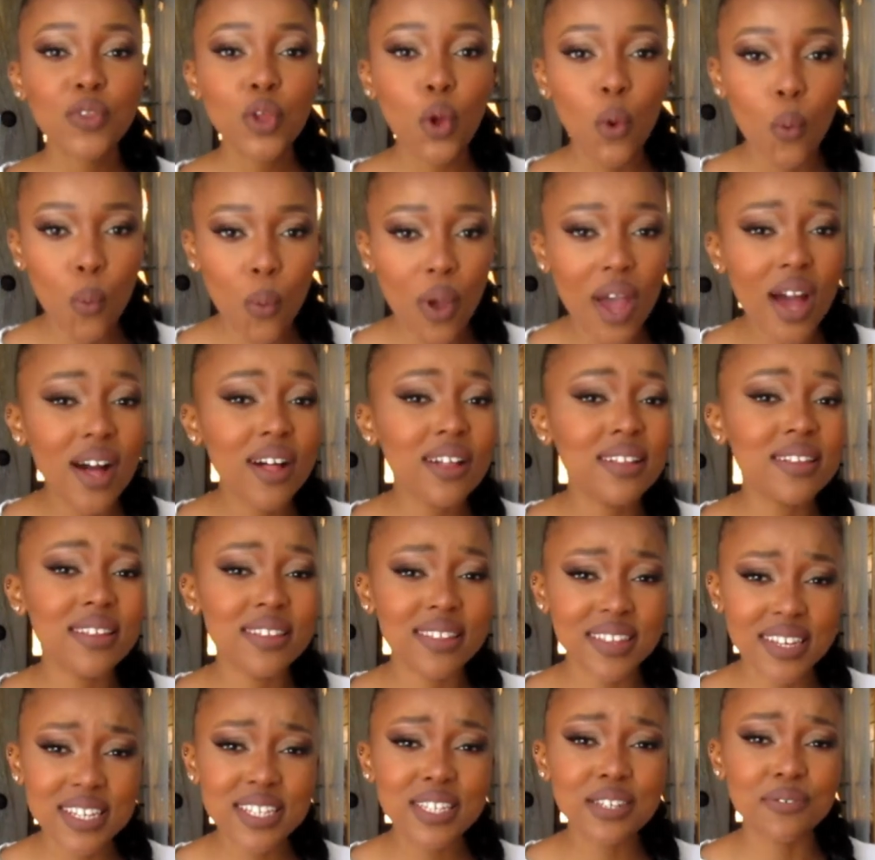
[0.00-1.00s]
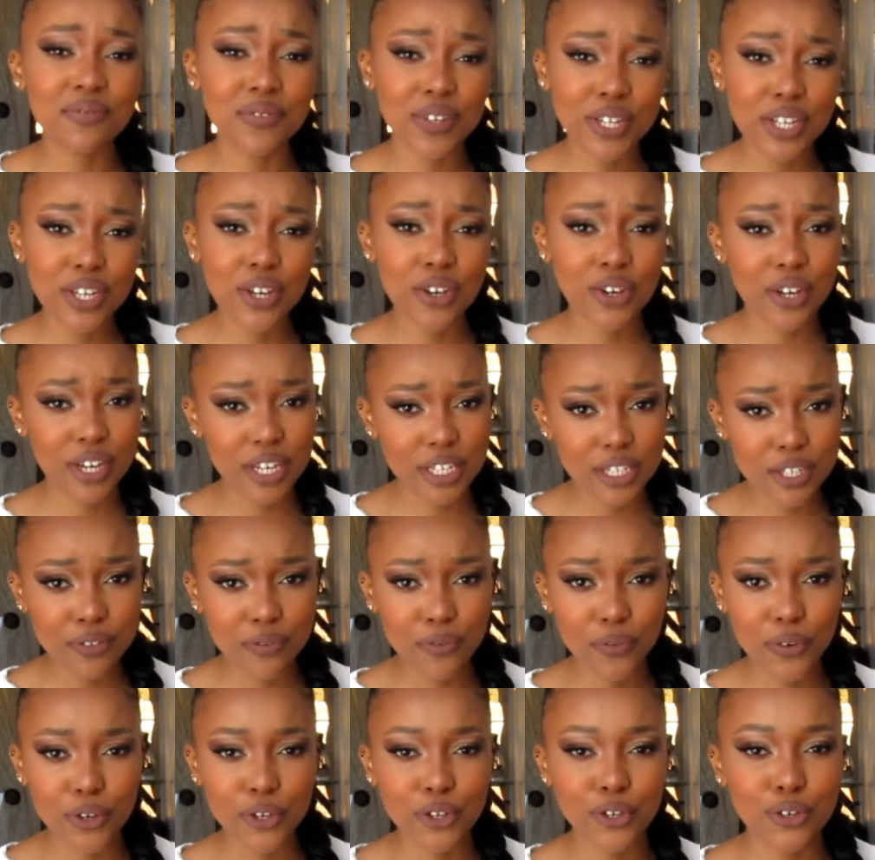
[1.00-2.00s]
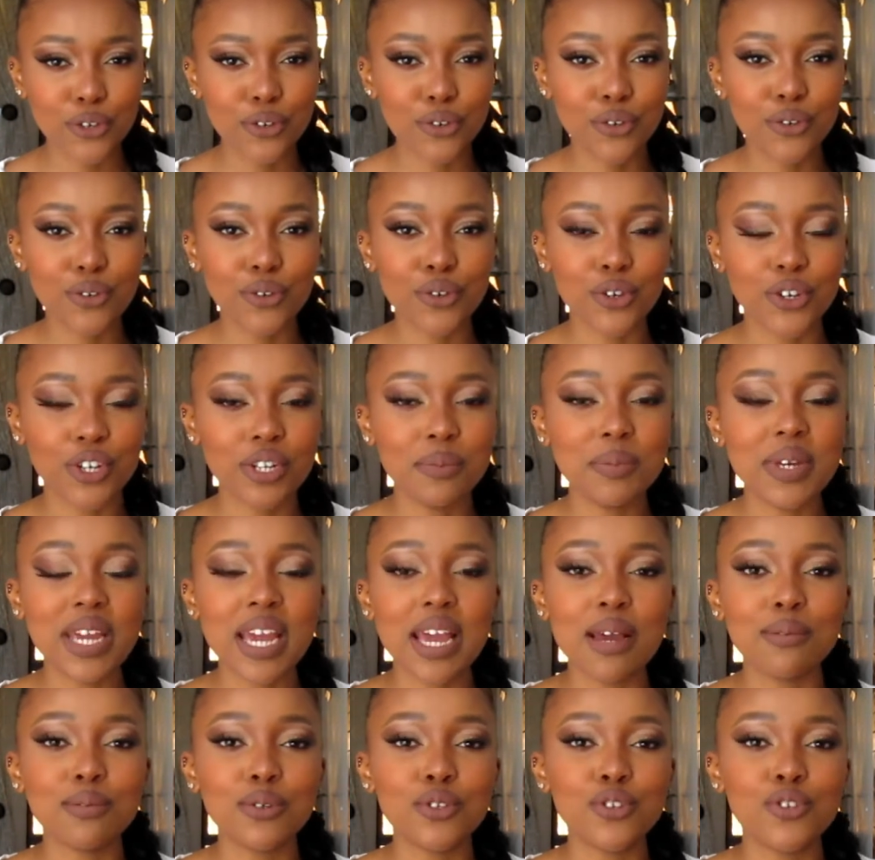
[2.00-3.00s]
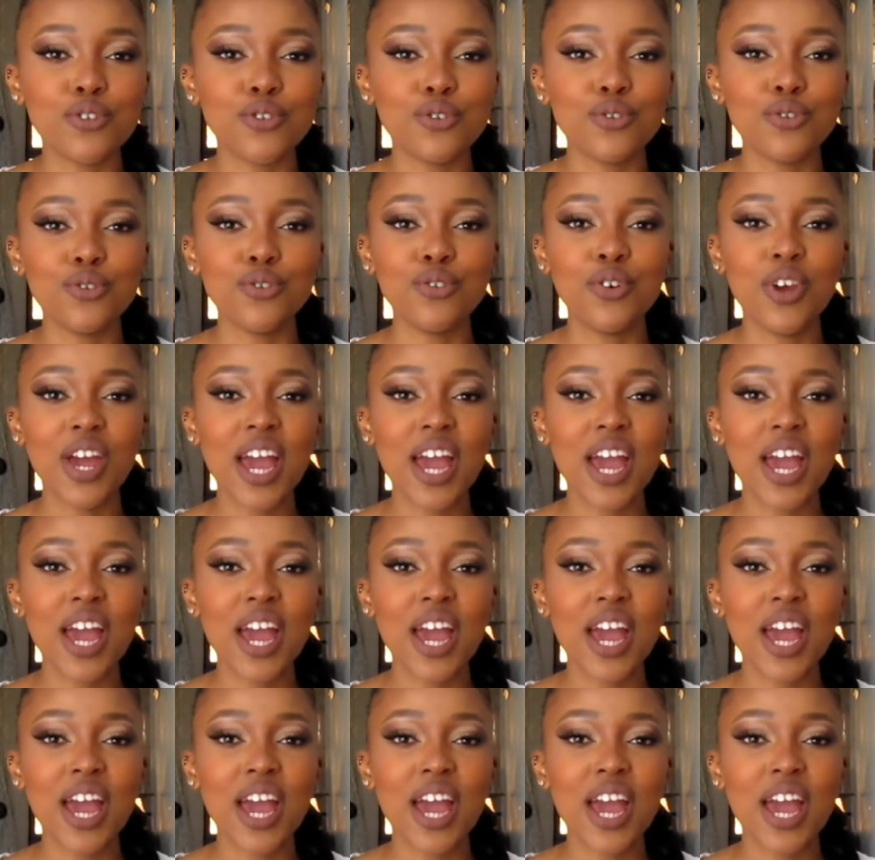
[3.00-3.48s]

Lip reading: well, this video is for you. You're going to be able to